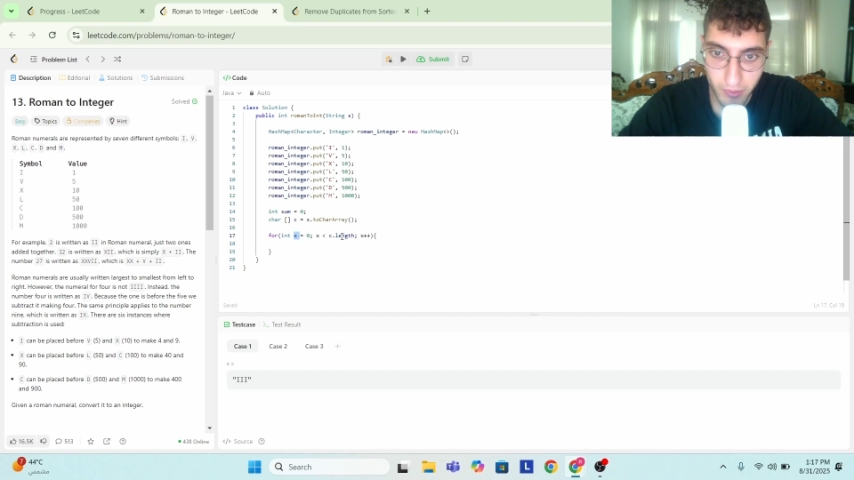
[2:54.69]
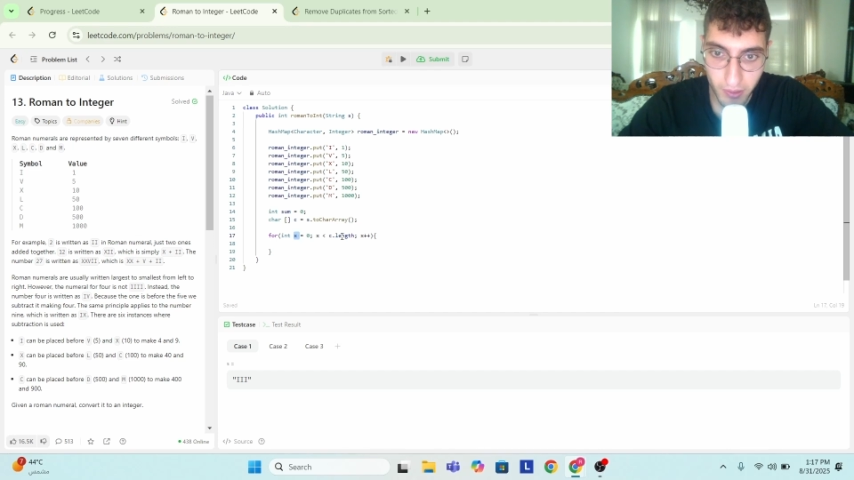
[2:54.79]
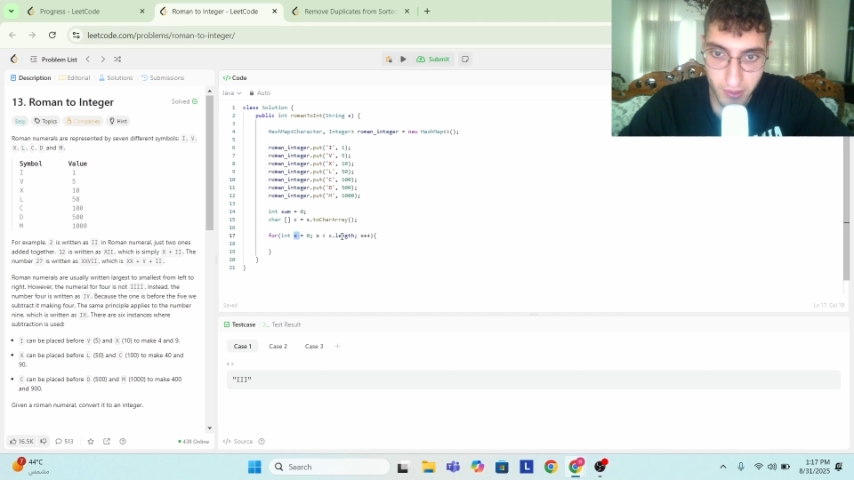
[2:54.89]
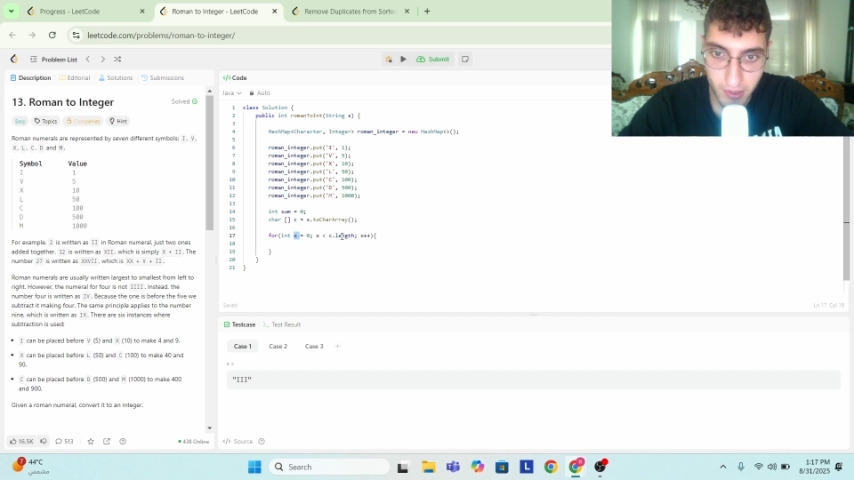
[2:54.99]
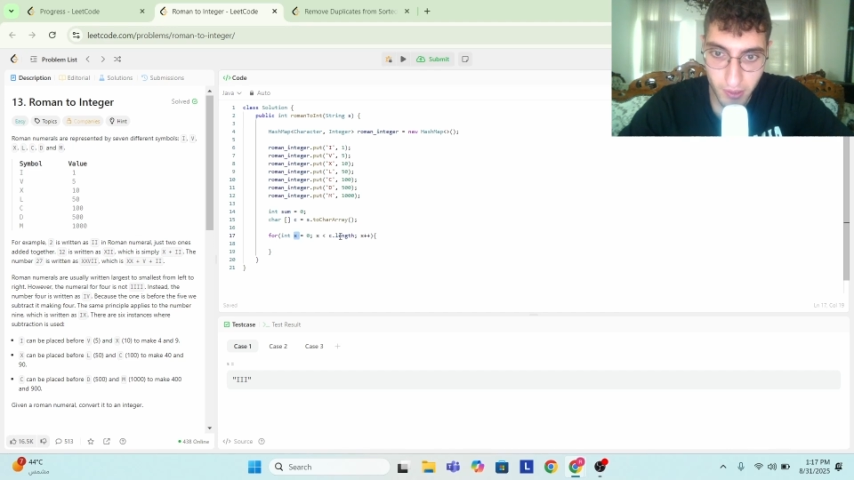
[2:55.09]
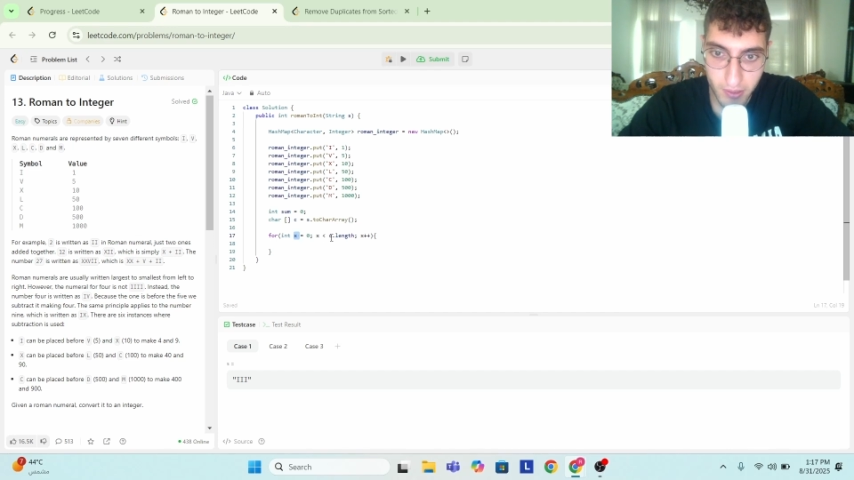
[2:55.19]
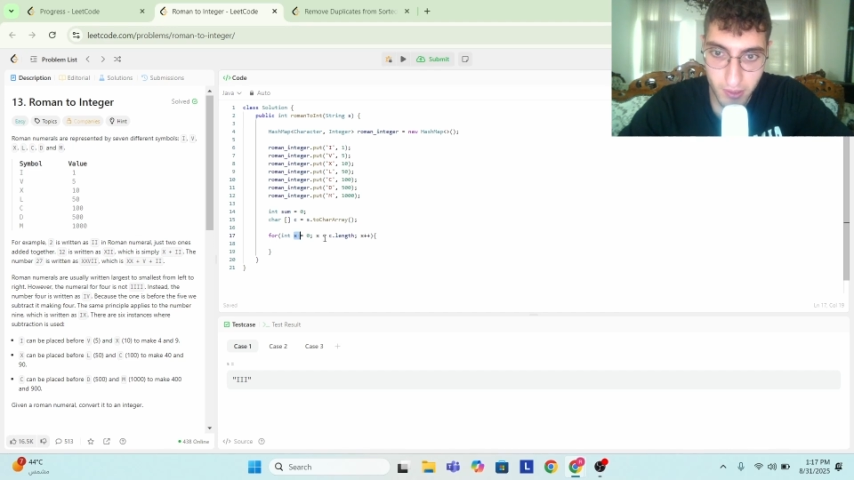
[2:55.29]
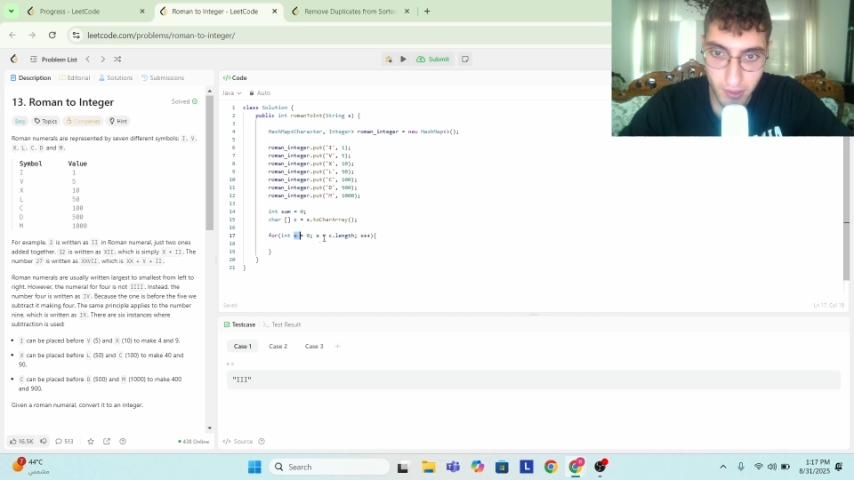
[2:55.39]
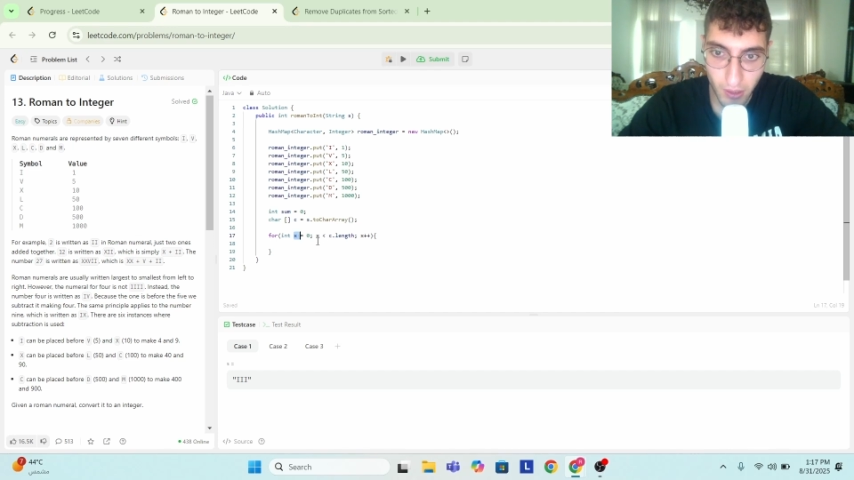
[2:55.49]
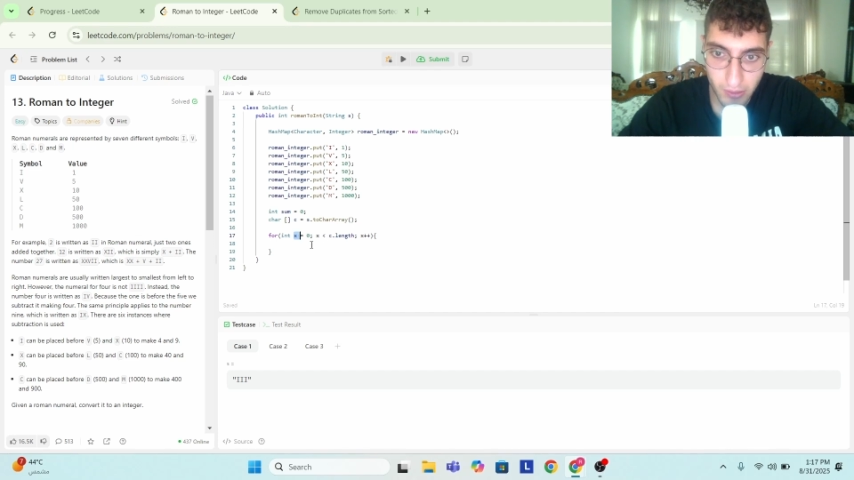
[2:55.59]
exceed c
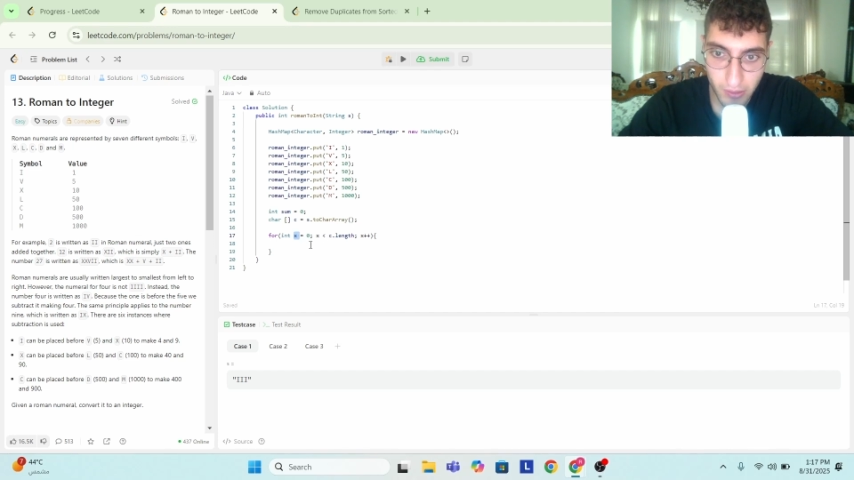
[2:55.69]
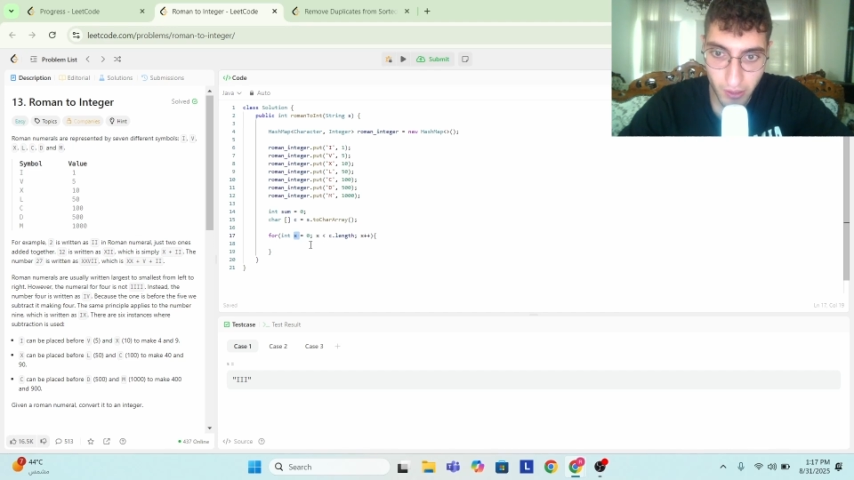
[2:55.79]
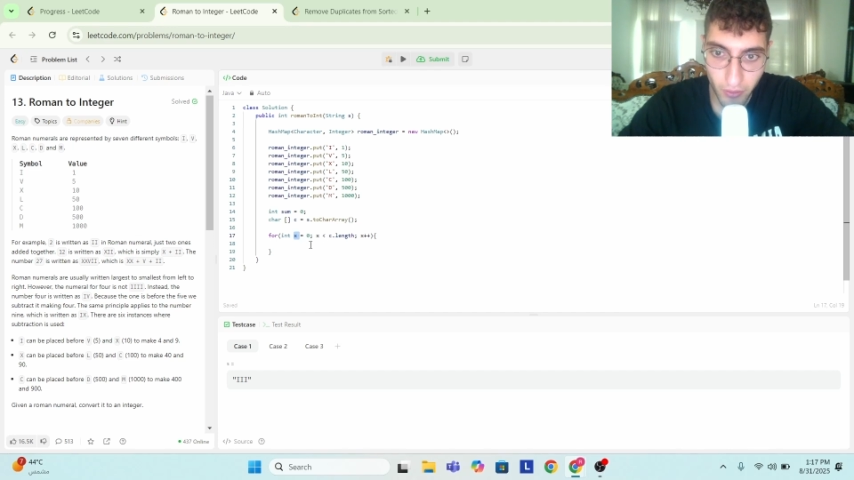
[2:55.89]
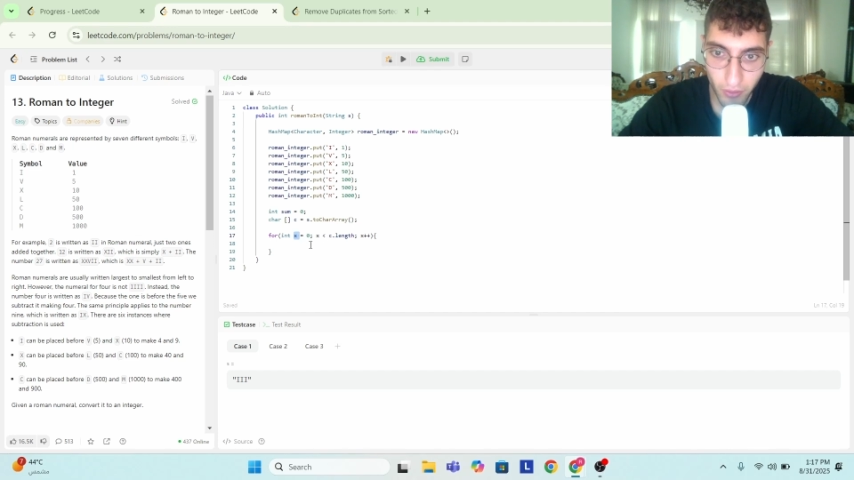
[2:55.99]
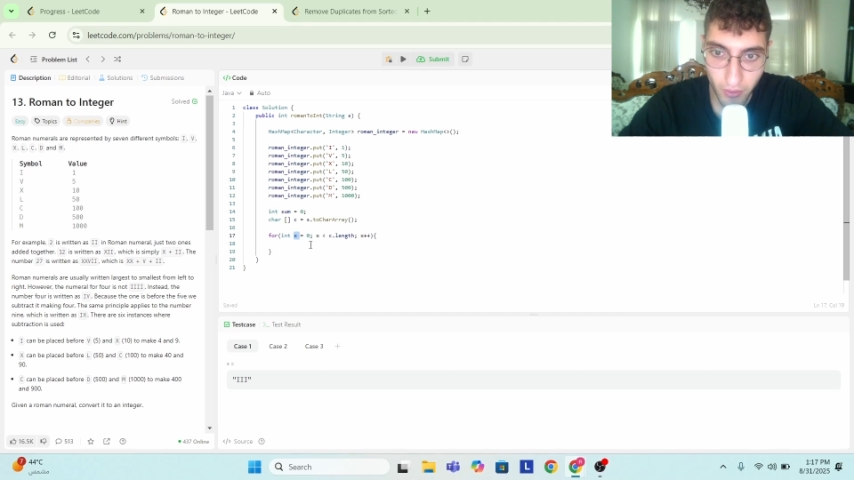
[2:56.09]
dot length.